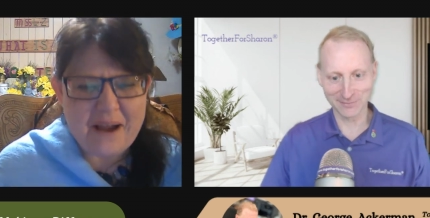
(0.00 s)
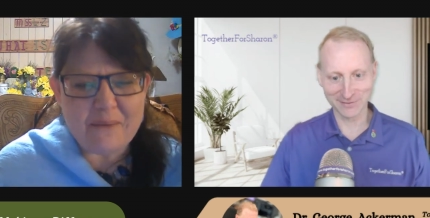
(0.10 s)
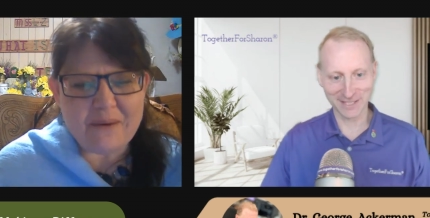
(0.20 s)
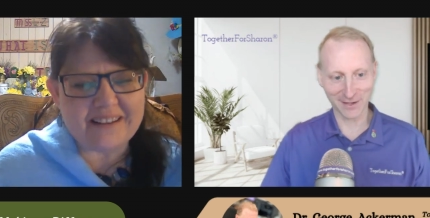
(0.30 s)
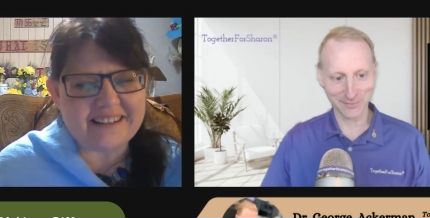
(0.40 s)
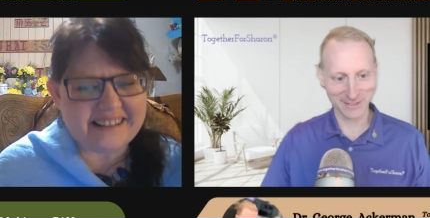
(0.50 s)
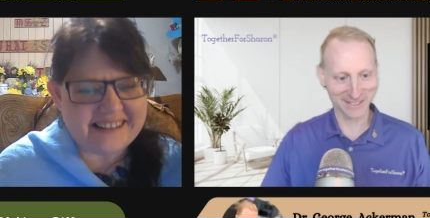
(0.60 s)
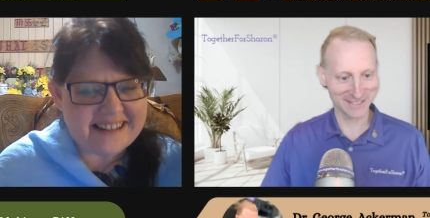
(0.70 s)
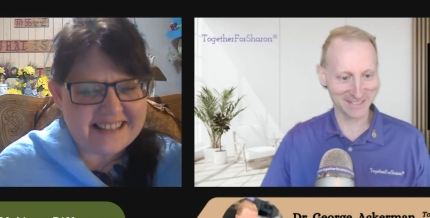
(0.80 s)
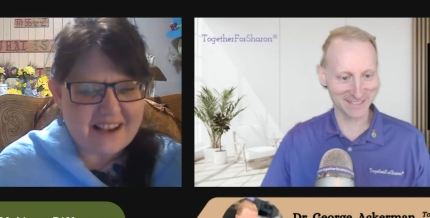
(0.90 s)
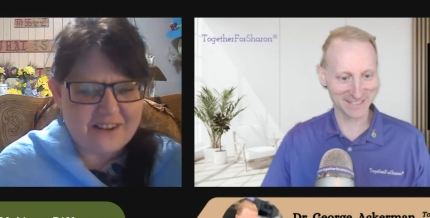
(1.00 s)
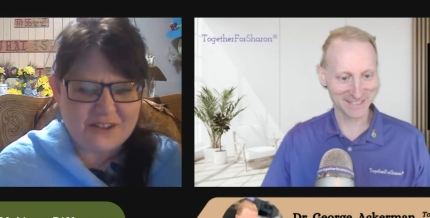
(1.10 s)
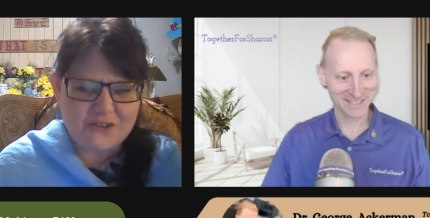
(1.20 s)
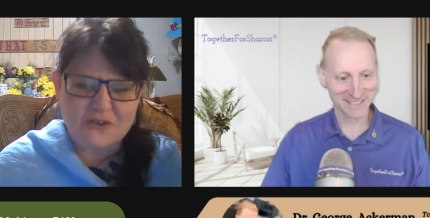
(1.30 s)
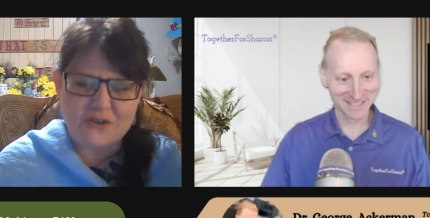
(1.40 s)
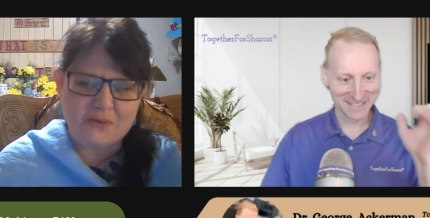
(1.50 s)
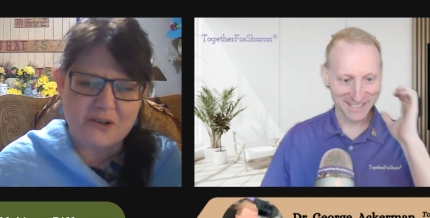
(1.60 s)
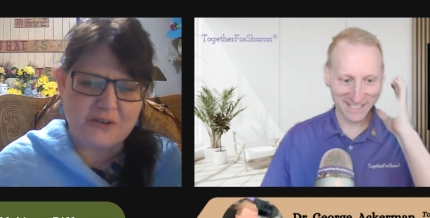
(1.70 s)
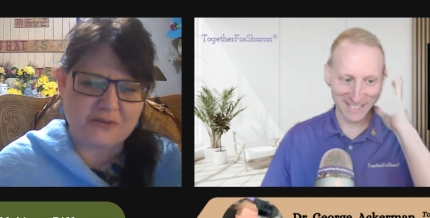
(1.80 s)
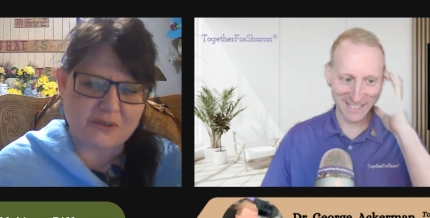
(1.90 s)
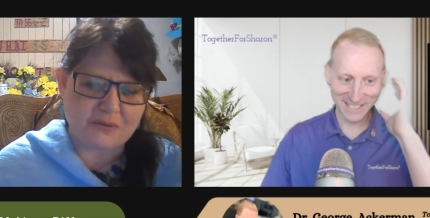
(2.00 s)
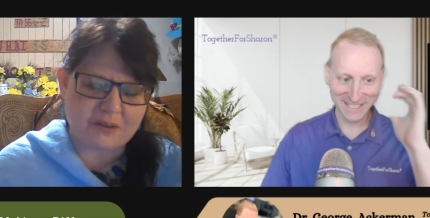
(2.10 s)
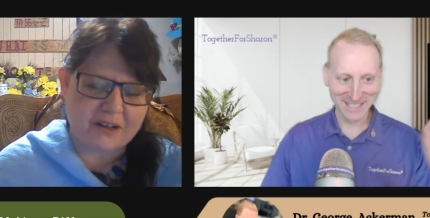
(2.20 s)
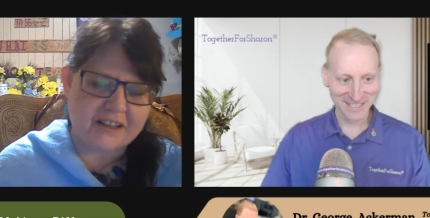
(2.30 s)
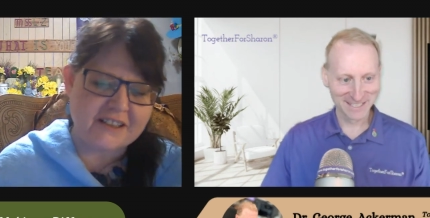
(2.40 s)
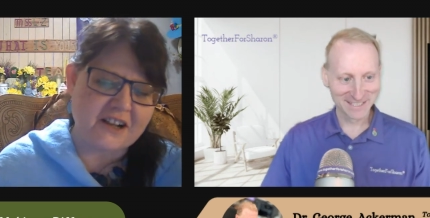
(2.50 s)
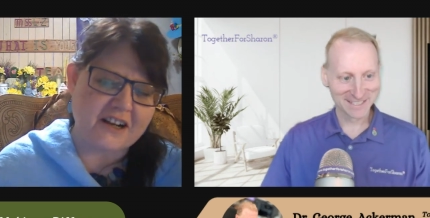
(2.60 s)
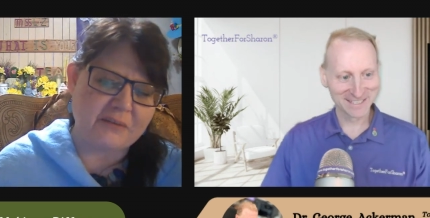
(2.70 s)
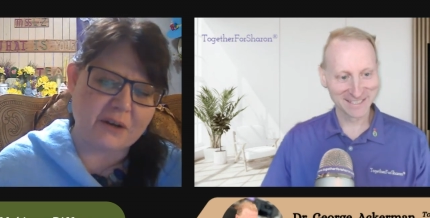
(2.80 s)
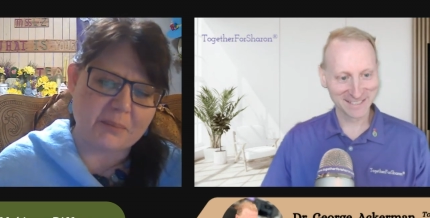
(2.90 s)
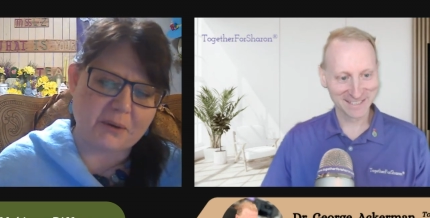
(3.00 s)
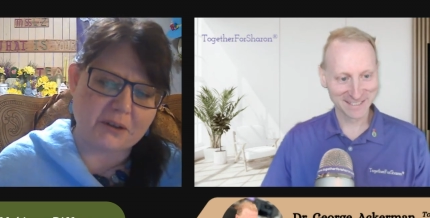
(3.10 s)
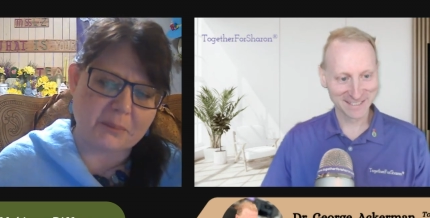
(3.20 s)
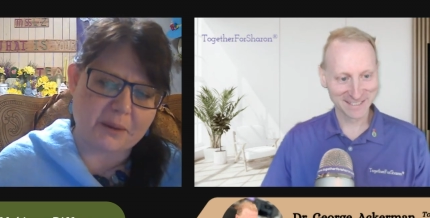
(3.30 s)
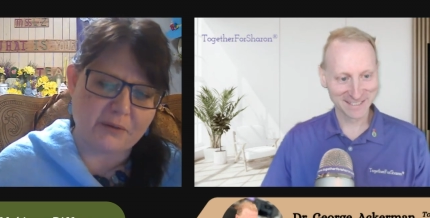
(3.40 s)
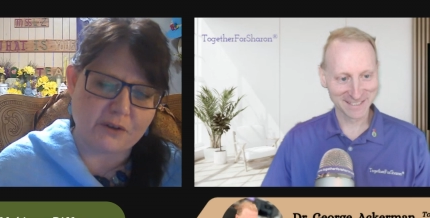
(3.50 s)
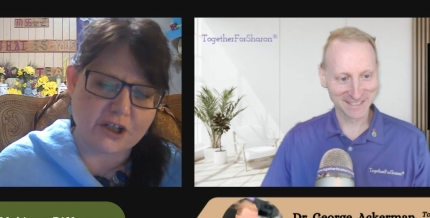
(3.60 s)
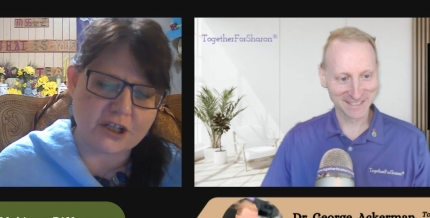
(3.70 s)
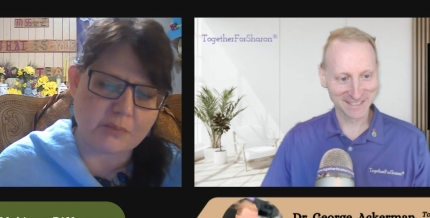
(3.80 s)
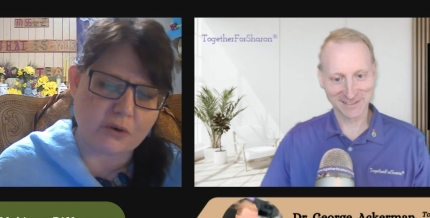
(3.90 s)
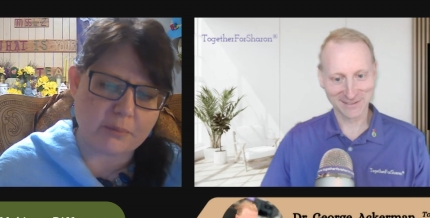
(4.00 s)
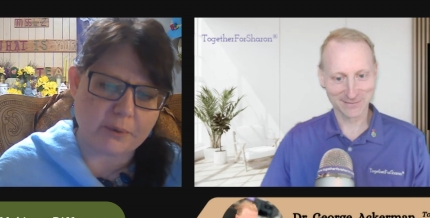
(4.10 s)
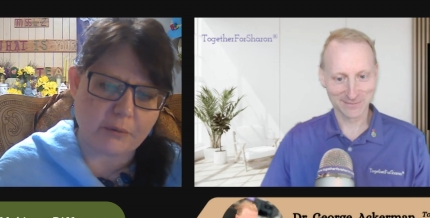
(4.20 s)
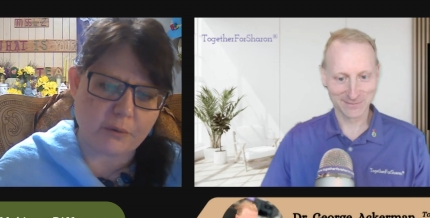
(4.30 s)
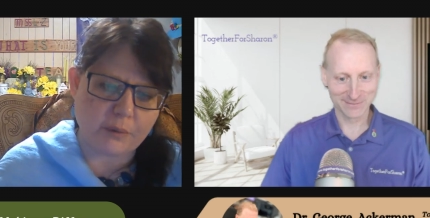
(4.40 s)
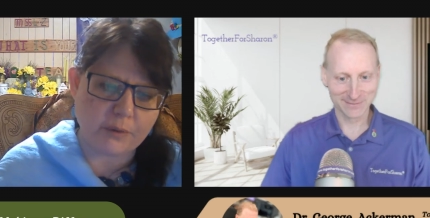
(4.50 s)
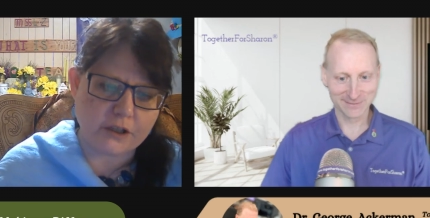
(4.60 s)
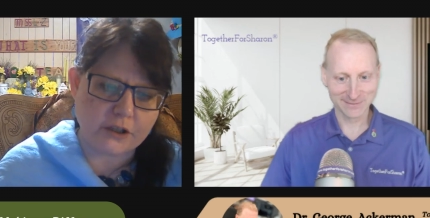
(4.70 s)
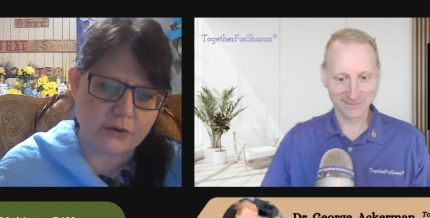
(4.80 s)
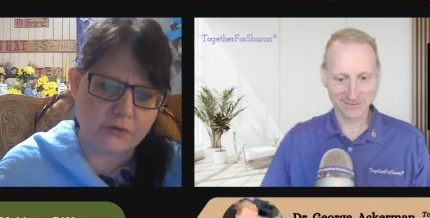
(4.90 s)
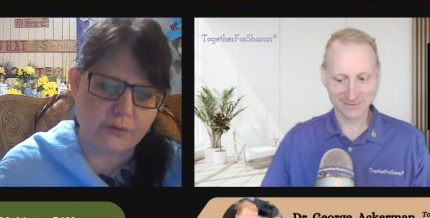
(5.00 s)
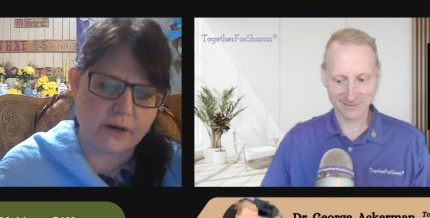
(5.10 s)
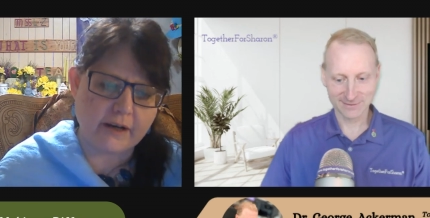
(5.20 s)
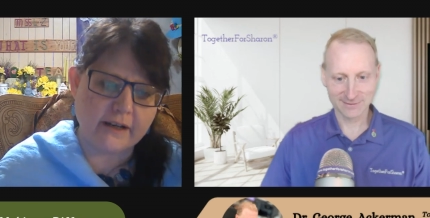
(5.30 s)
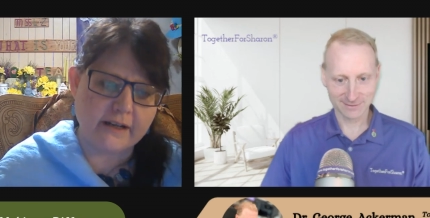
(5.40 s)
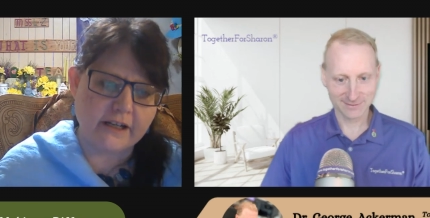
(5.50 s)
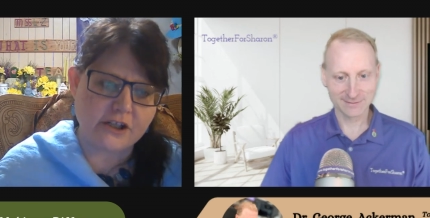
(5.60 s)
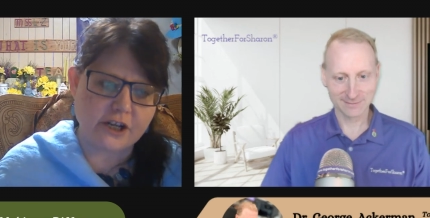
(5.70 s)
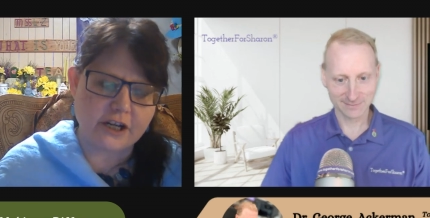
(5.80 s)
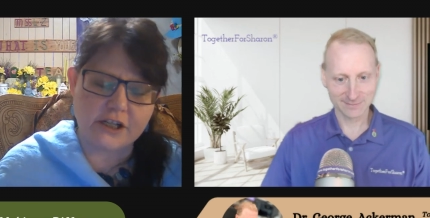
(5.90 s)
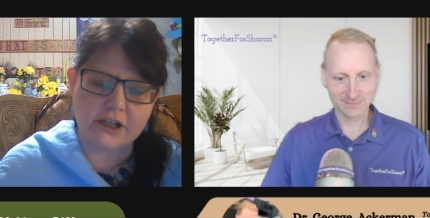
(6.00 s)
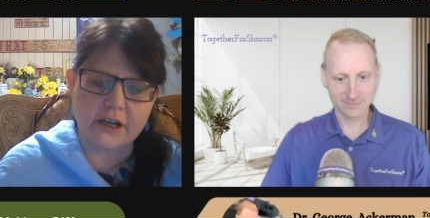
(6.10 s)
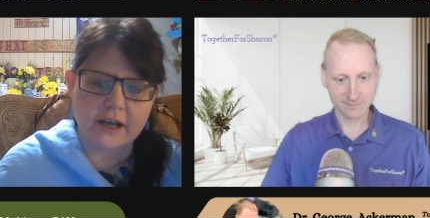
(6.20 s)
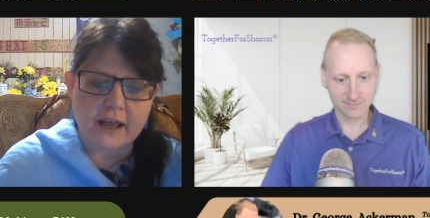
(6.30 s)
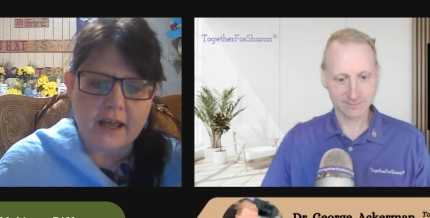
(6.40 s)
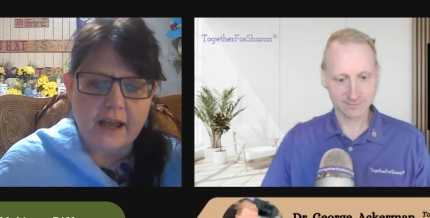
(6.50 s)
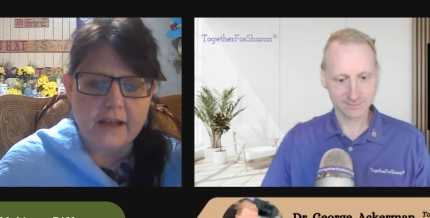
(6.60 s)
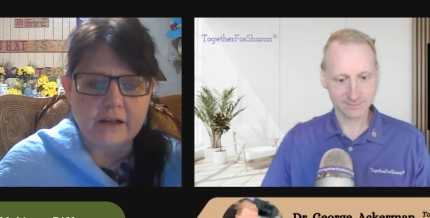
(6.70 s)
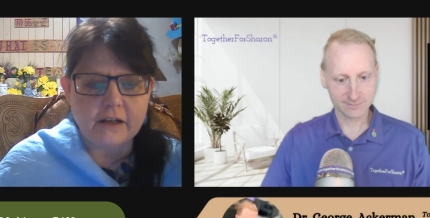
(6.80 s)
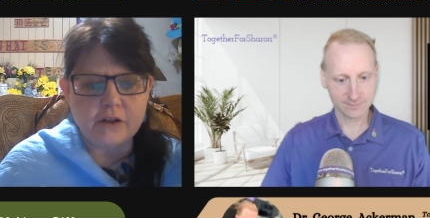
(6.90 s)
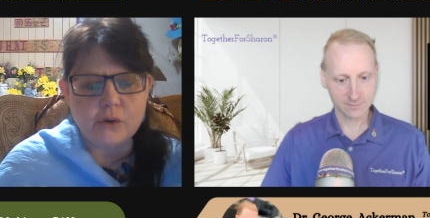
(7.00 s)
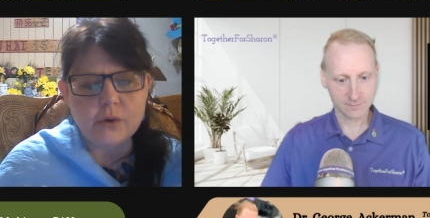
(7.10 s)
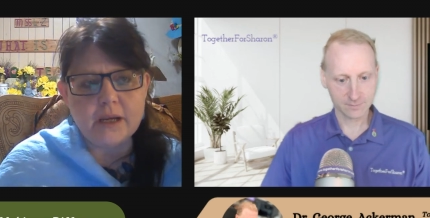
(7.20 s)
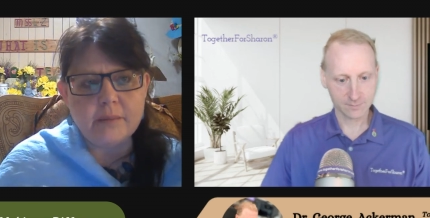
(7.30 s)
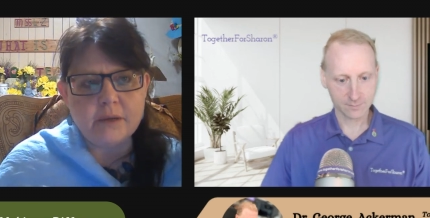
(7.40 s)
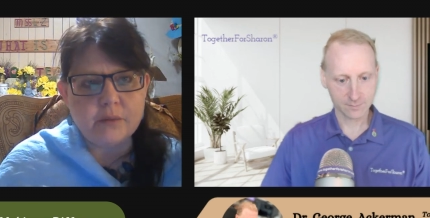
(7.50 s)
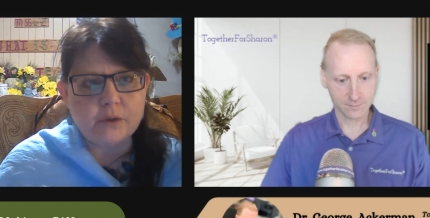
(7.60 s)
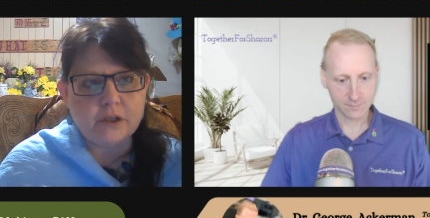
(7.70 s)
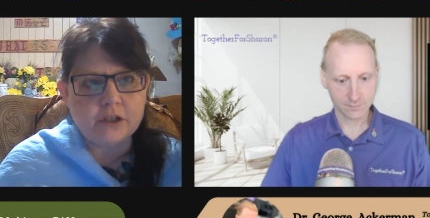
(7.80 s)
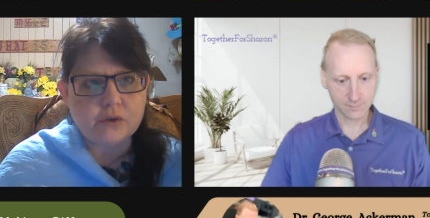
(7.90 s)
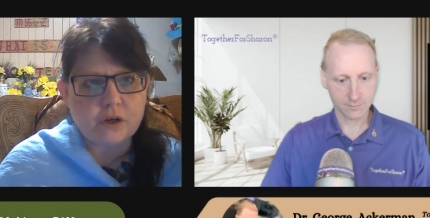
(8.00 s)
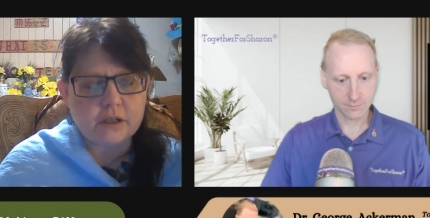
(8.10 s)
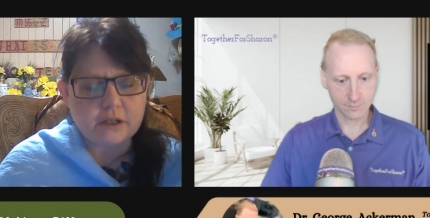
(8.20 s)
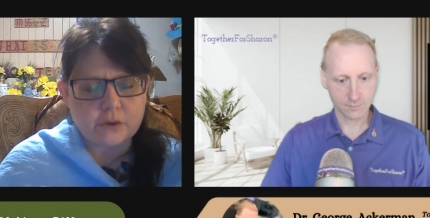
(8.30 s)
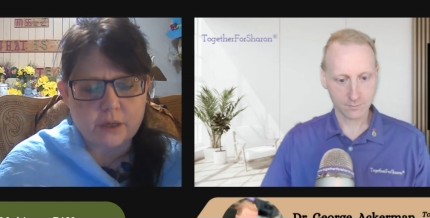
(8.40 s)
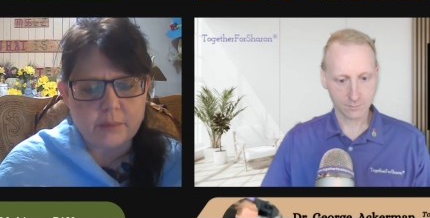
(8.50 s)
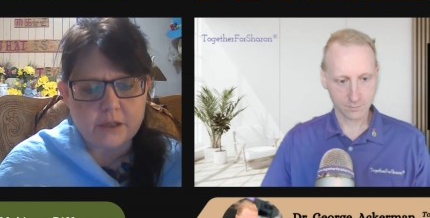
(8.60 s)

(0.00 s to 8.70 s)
Speaker 1: and in this house, George, we don't drink. It's not even about the beverage. It's more about what we serve, right, and the education. And you gave me a really strong to you gave me